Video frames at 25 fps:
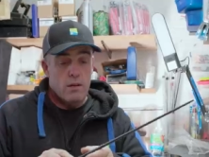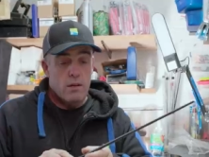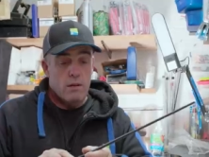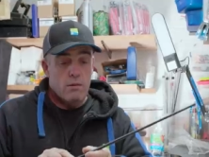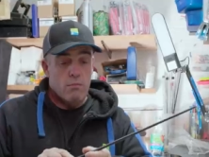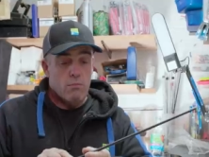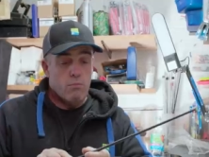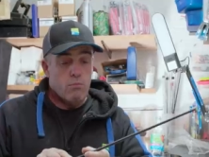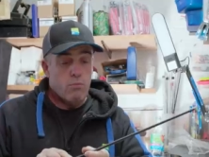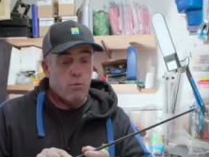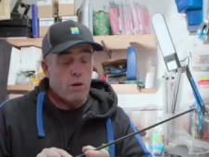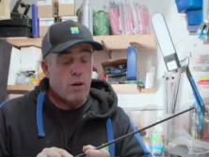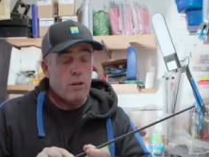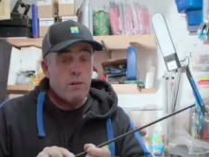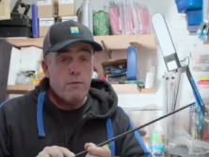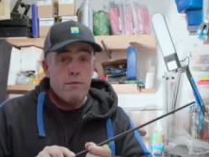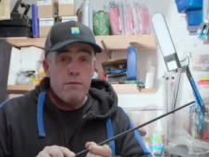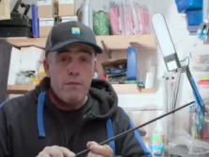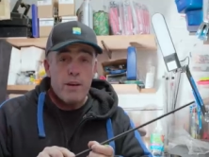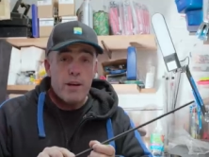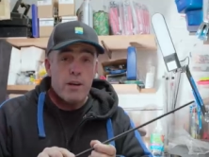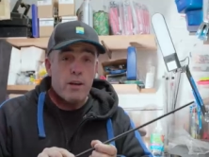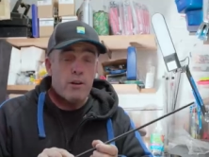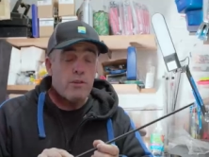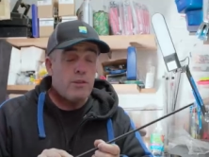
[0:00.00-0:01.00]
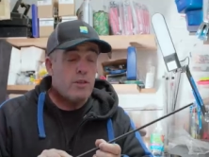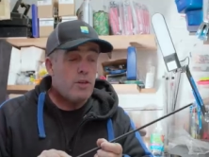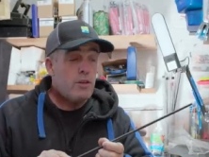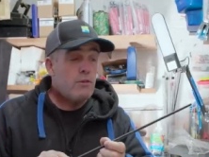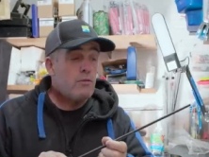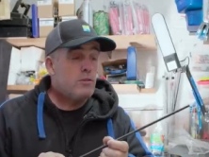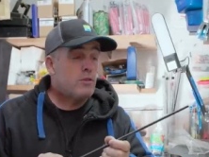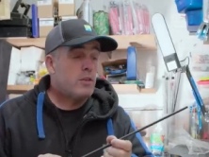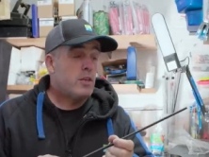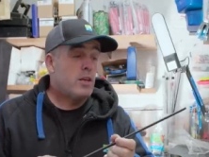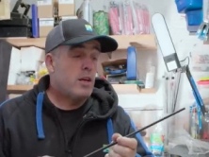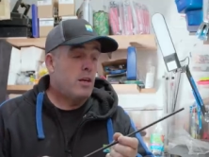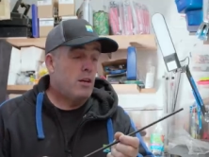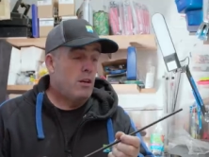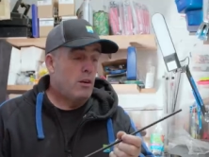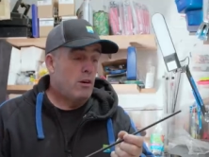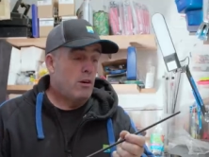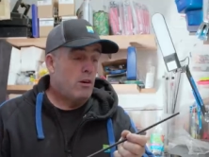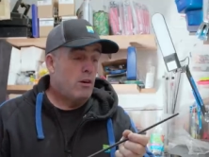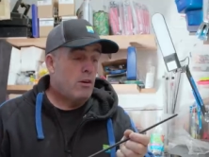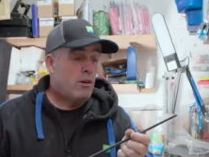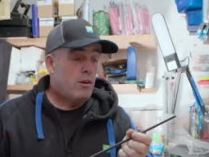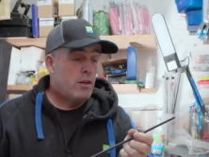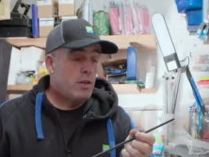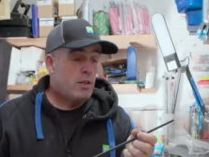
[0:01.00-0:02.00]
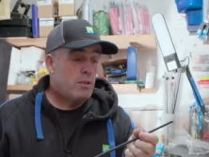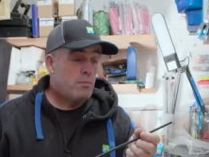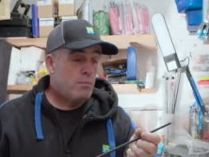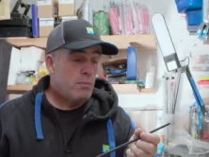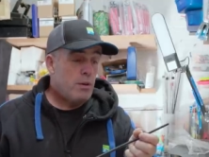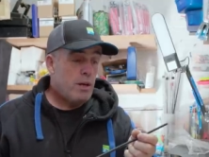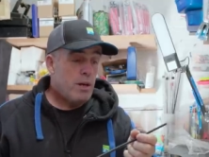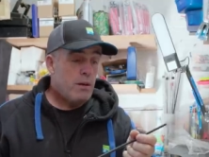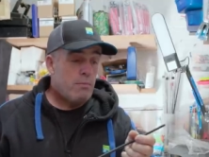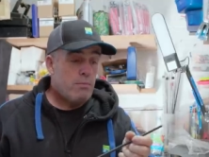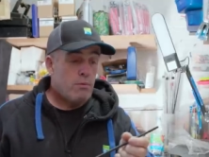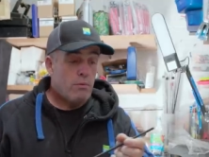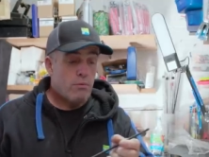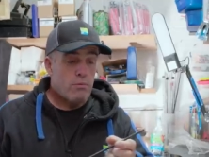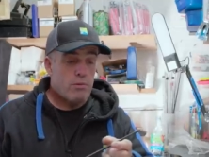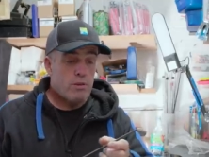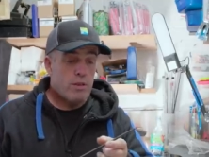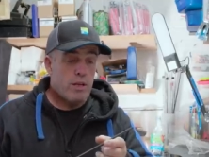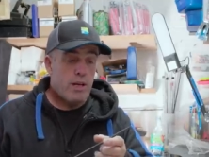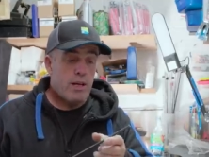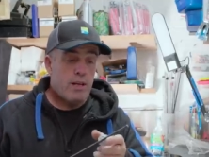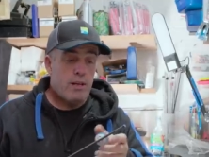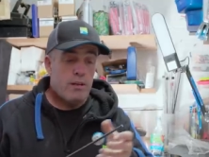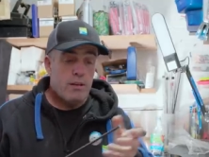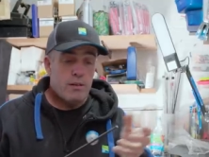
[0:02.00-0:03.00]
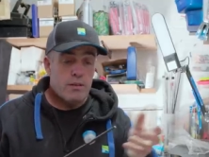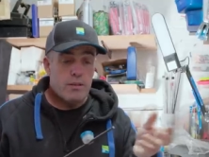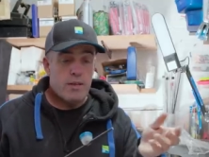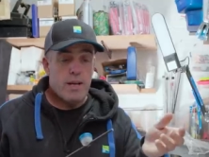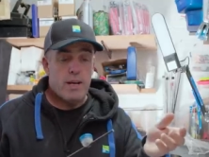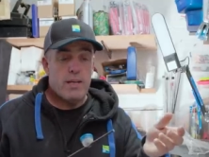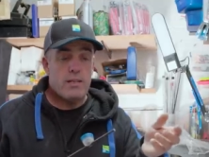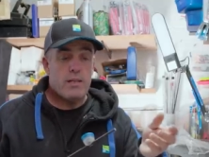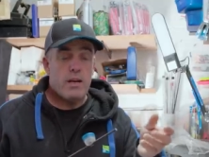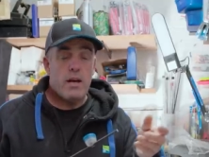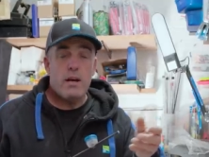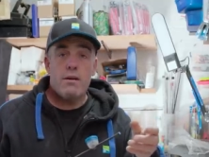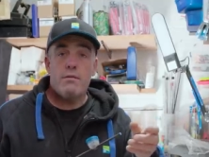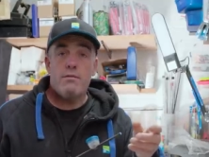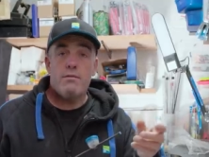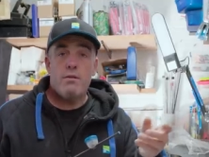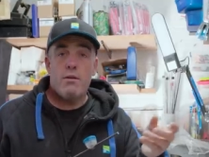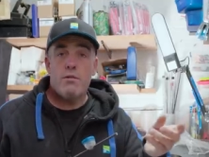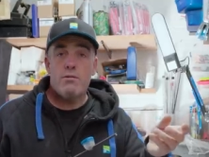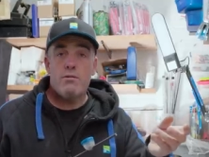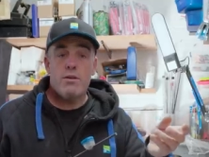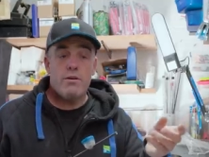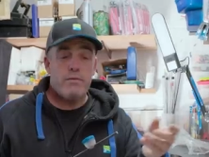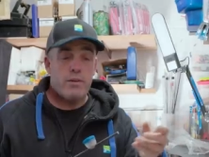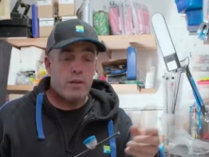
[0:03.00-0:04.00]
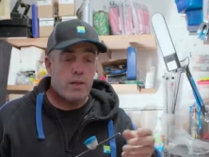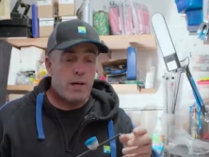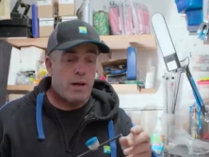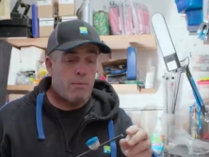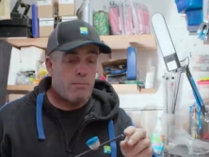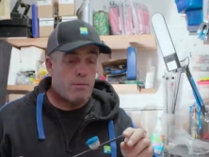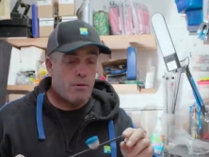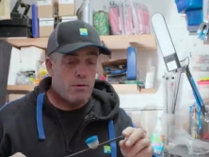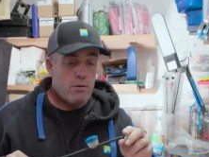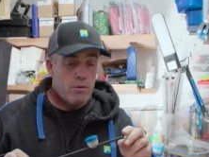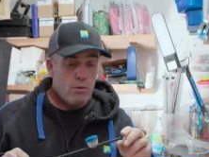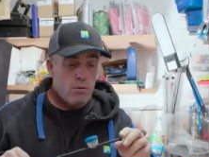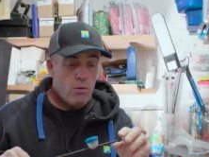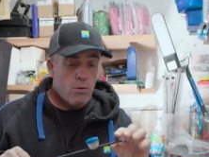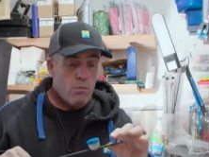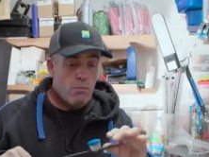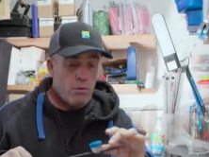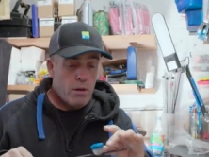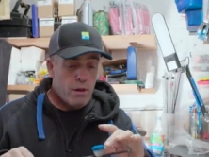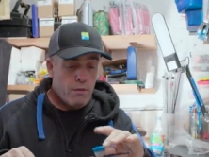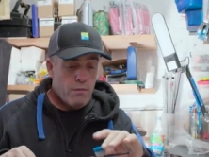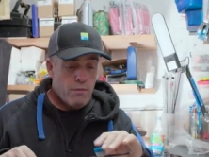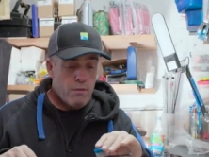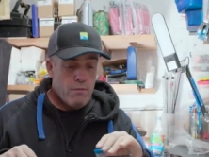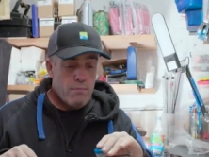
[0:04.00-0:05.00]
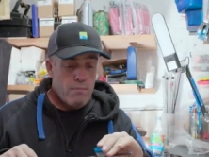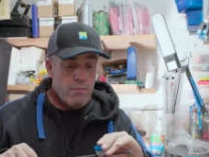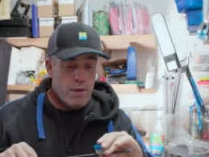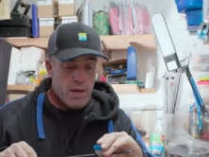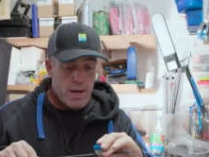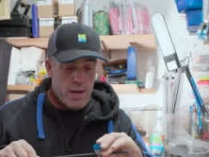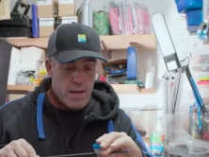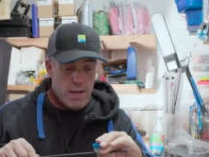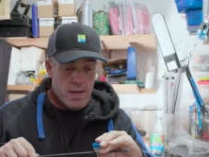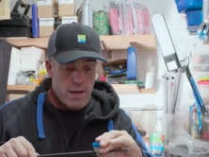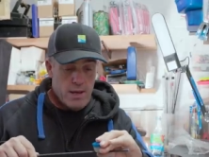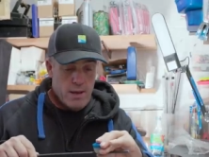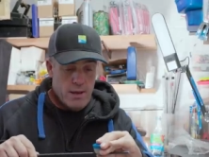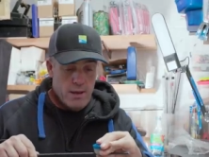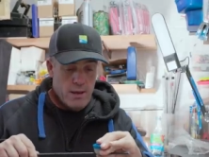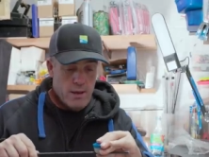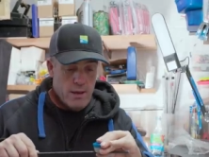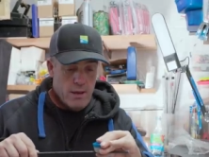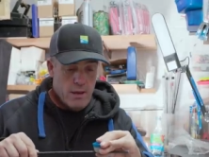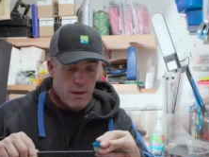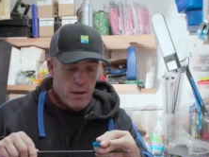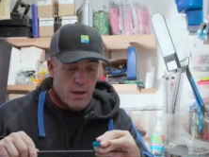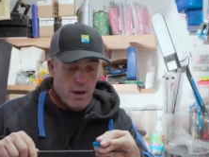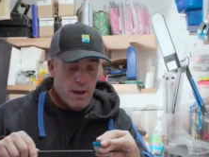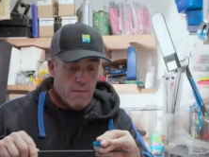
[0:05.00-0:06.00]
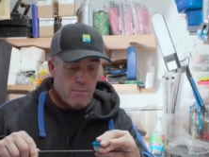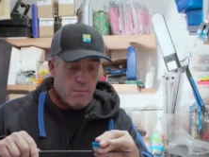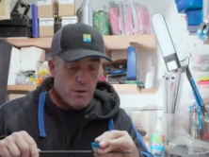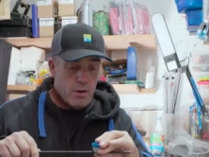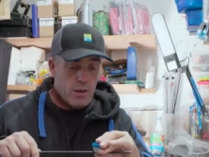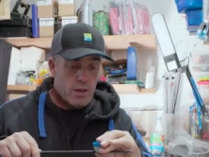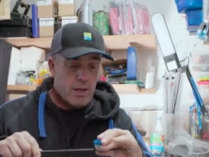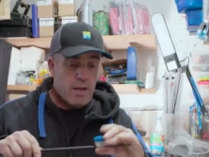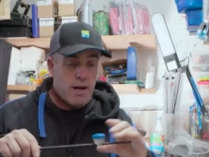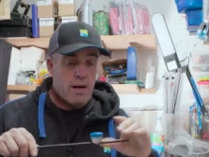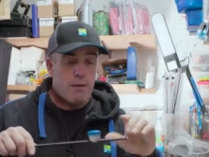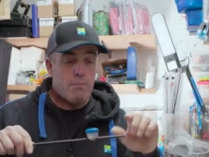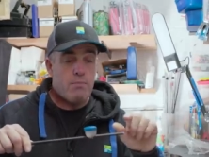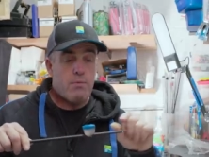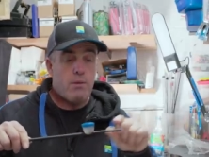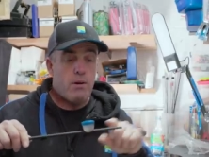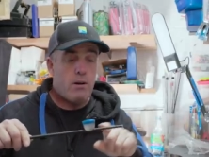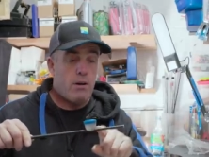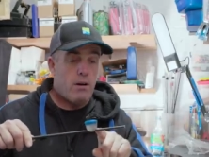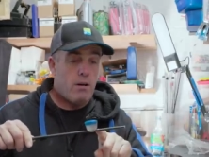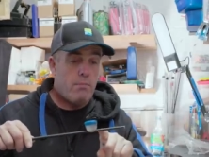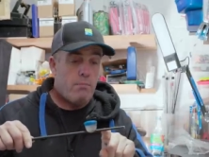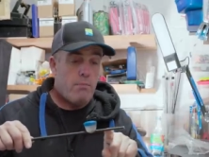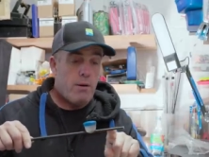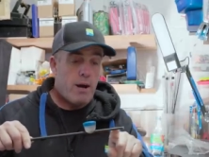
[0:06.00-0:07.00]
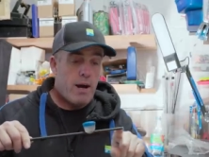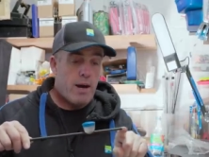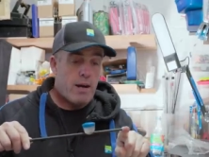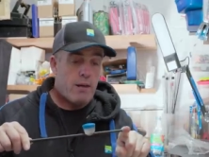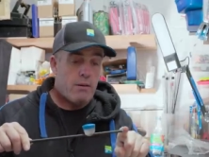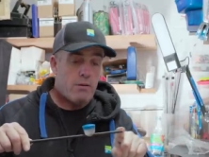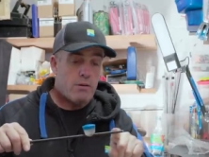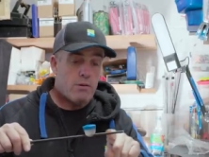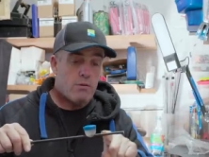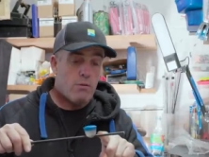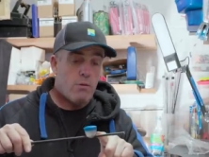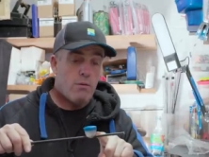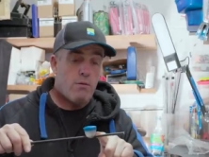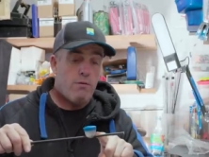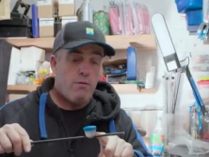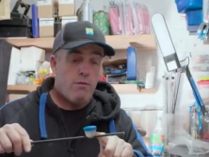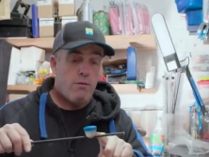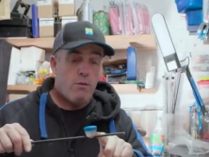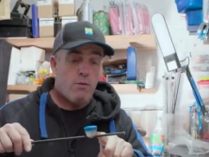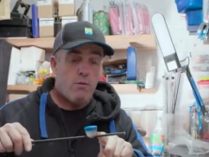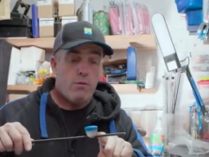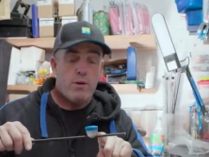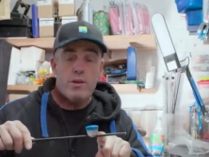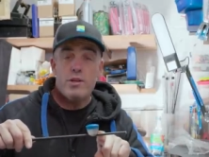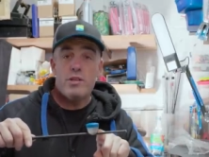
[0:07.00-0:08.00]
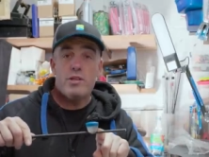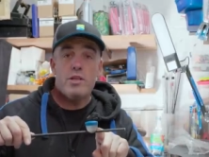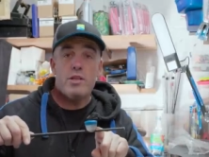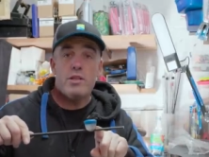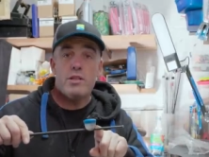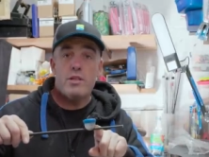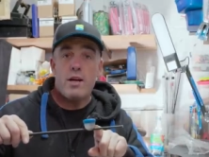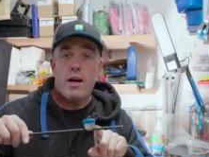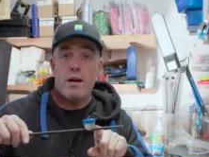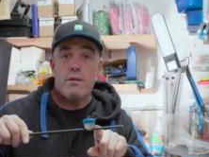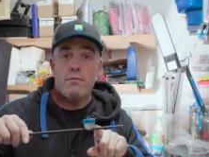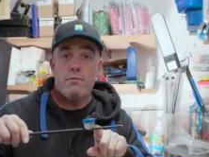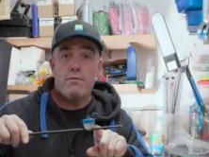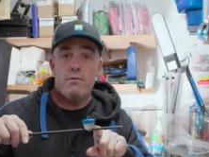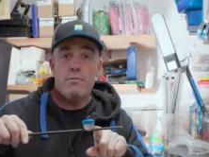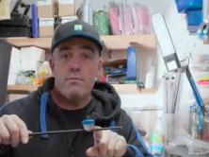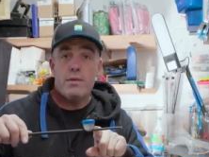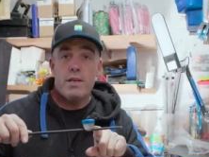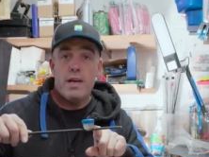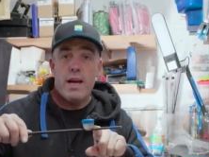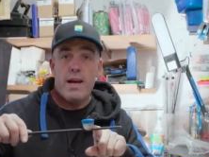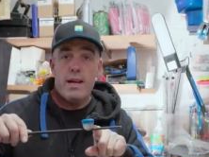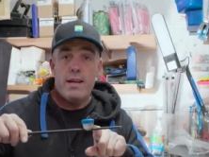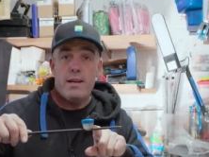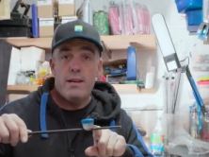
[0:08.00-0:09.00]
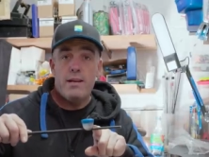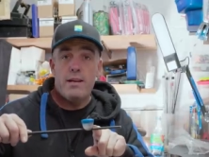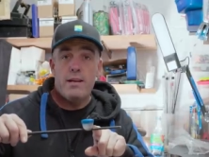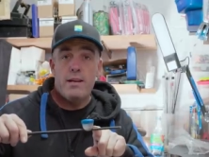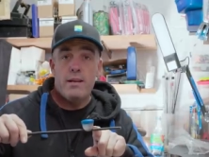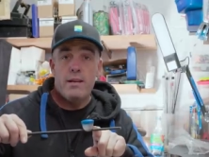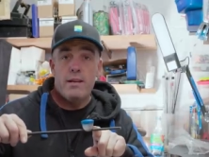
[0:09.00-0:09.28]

One thing I do see a lot is people say, look, Des, how far do you have your cad pot? Normally for me, I have my cad pot about sort of 4 inches down from the end.